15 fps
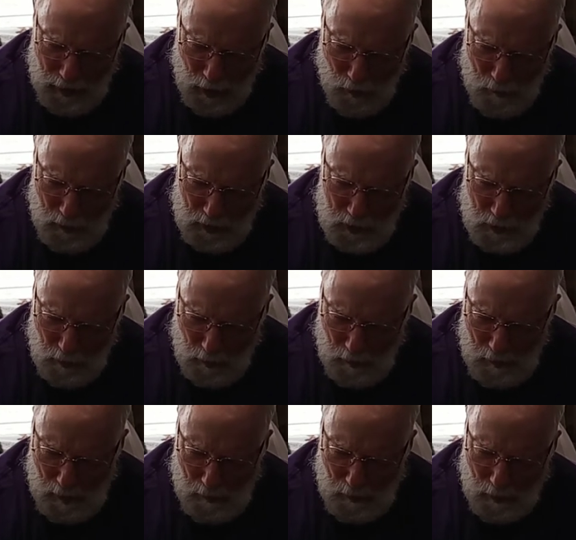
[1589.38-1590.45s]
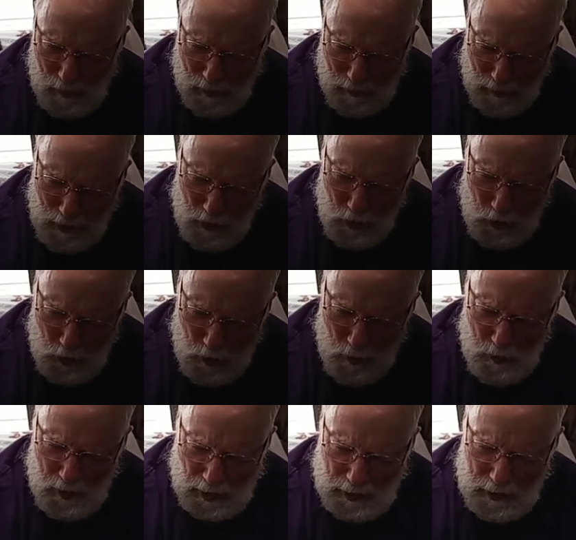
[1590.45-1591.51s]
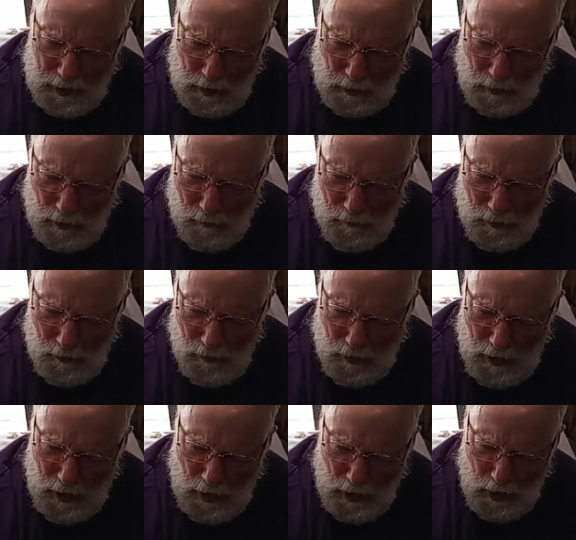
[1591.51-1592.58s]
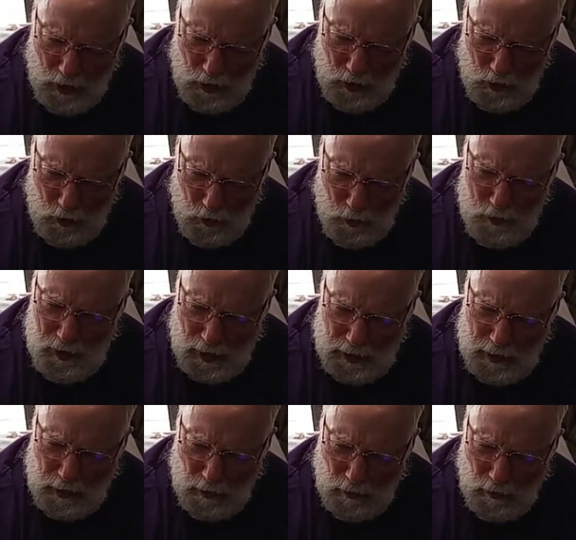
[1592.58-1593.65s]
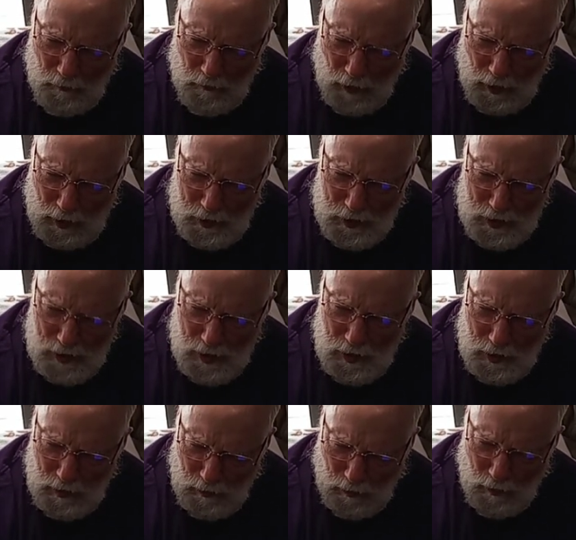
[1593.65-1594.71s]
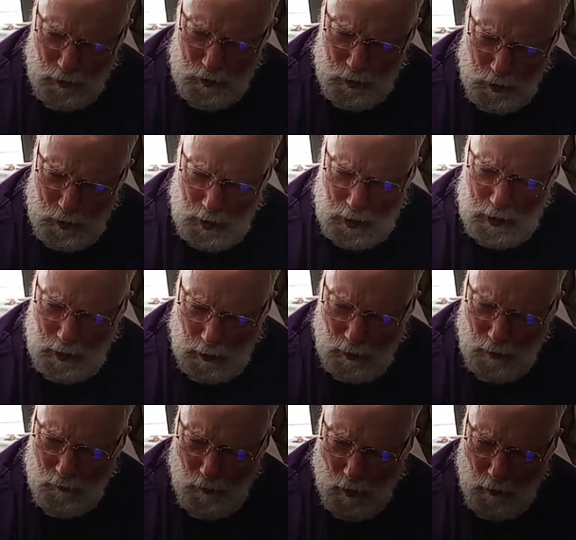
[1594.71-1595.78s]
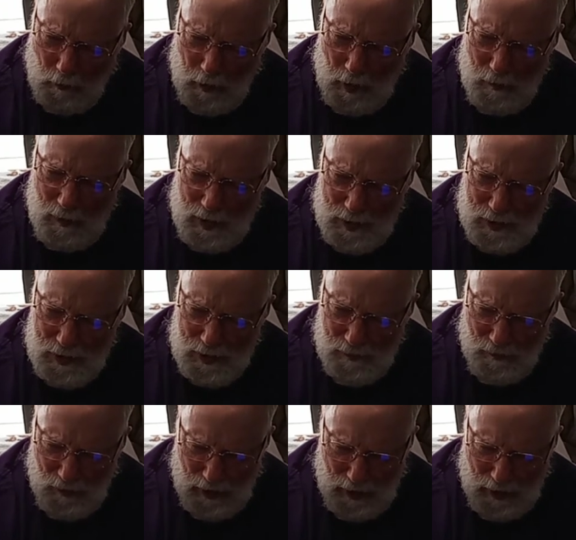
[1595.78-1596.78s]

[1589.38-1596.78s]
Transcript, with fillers: Help us to remember, let you take care of it. You take care of us, you'll also take care of our enemies.